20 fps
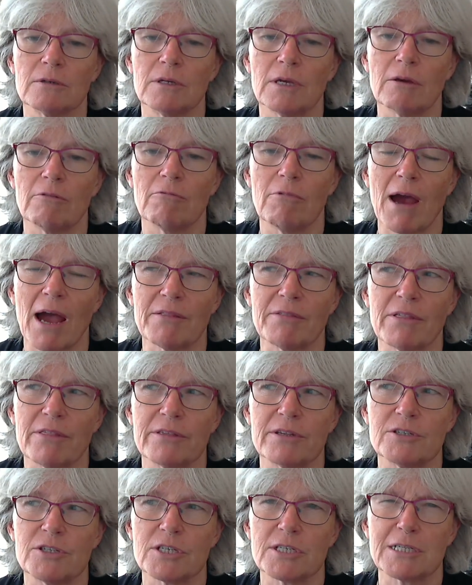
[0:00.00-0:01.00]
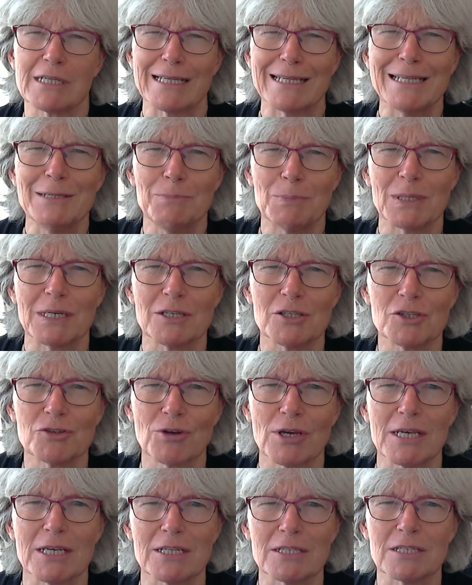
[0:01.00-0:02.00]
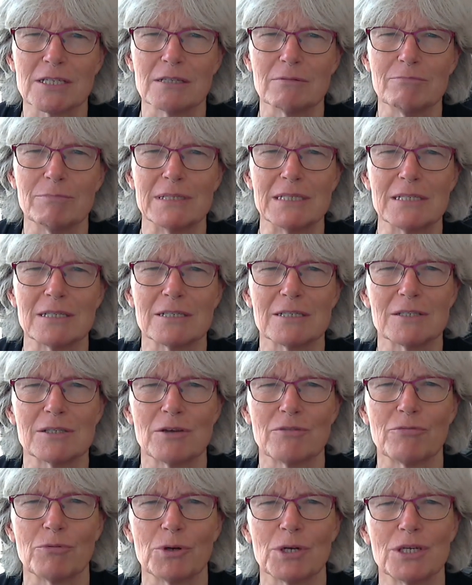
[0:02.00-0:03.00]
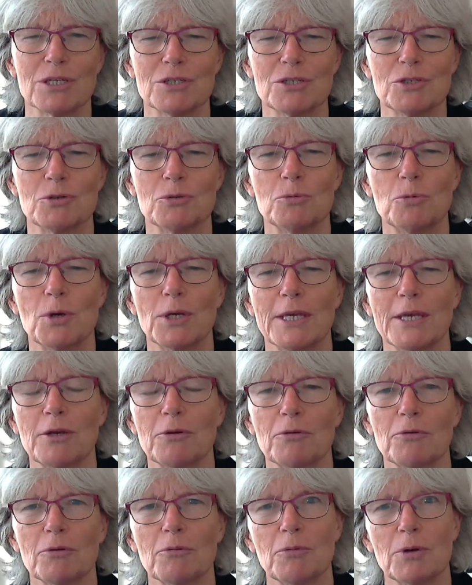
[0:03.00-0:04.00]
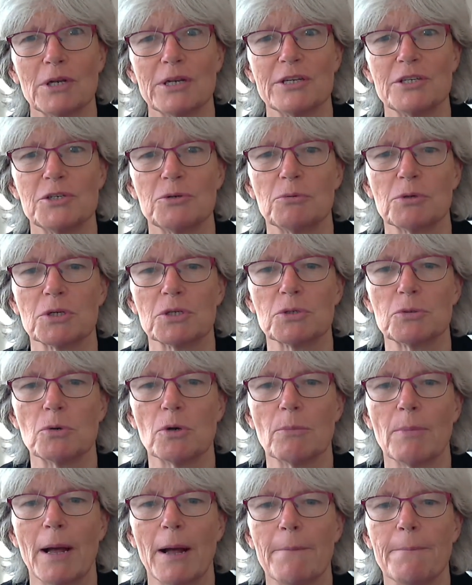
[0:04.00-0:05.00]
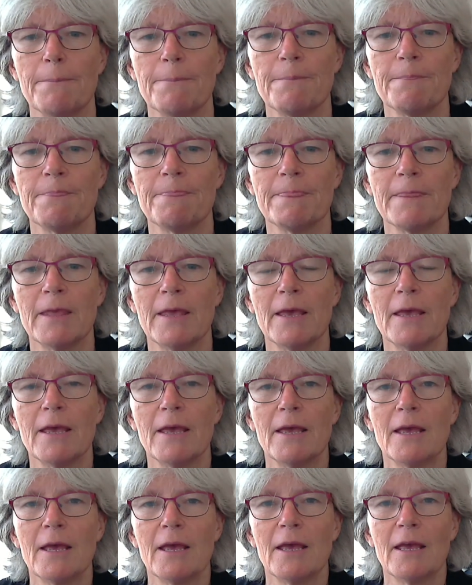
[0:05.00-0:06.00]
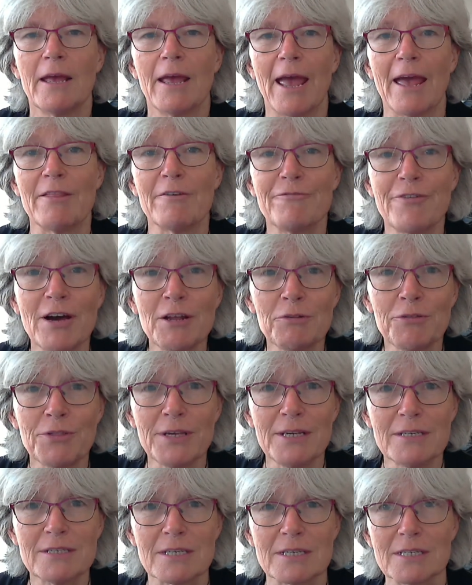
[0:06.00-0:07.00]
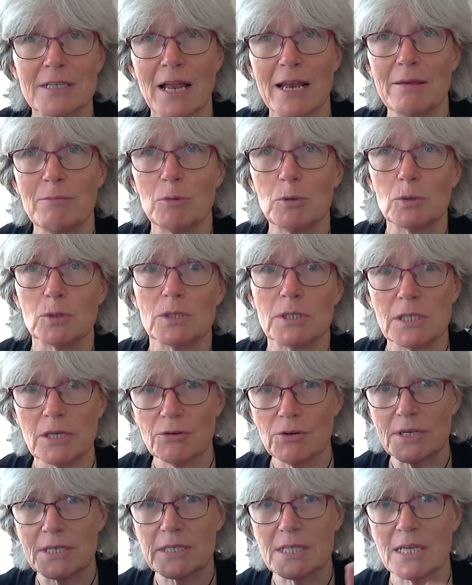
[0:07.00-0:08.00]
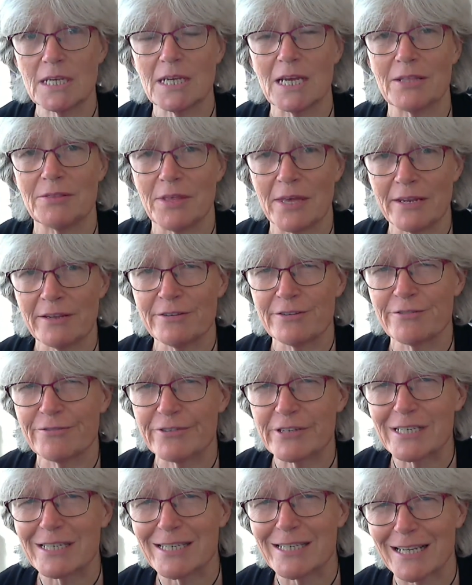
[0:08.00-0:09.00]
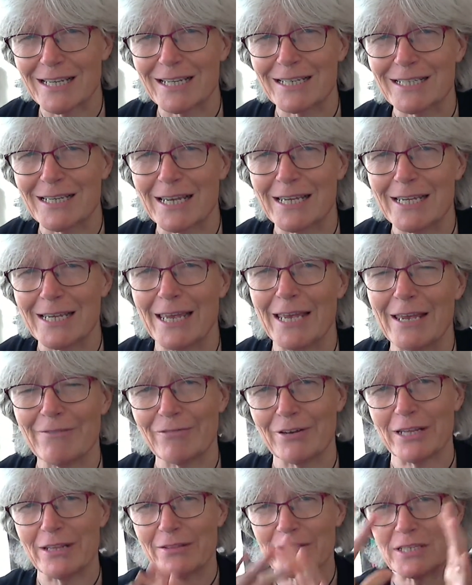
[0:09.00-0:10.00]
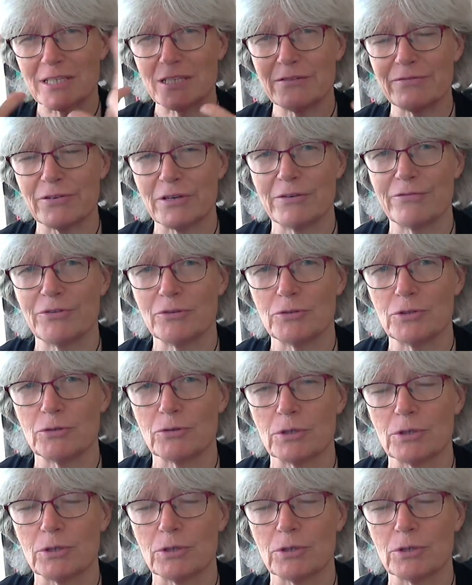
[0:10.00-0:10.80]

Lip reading: rather than just leaping straight into the business of what it is you're working on and what it is you want to talk about. And the final thing is a slightly more serious thing, and that is facilitate carefully. And this is for if you're doing